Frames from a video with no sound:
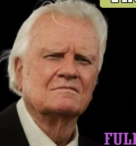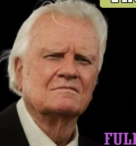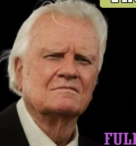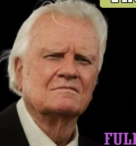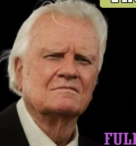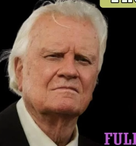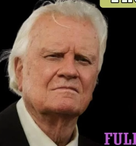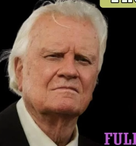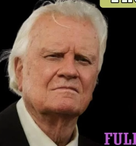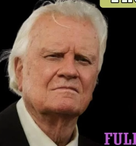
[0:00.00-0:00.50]

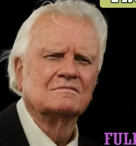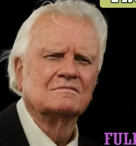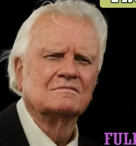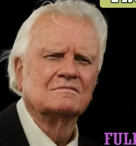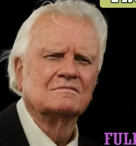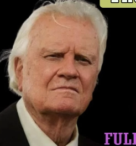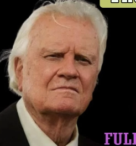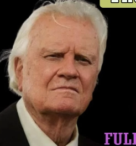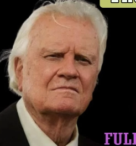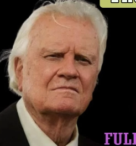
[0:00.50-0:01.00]

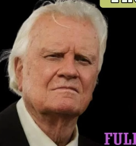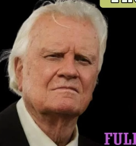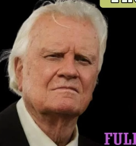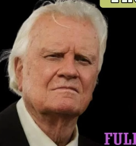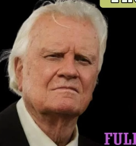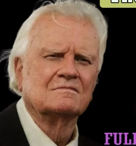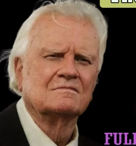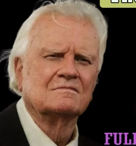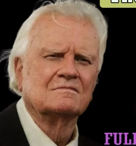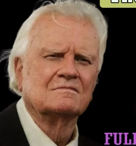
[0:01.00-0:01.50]

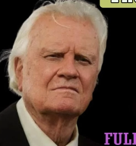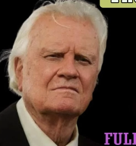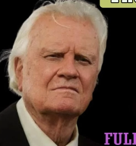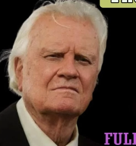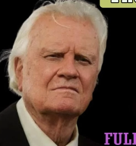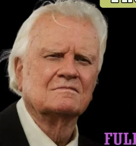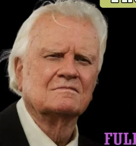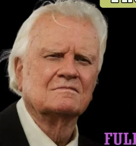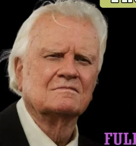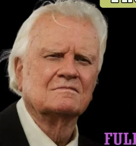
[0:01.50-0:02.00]

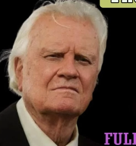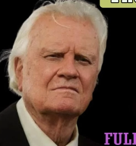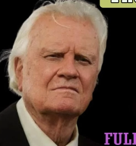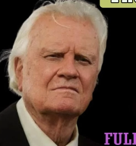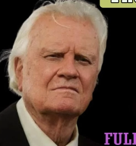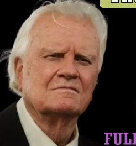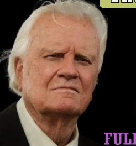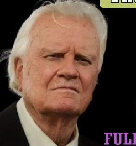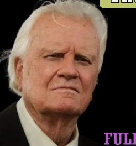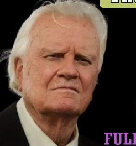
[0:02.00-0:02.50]

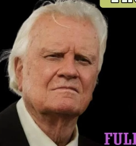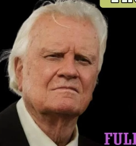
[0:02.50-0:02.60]
(silence)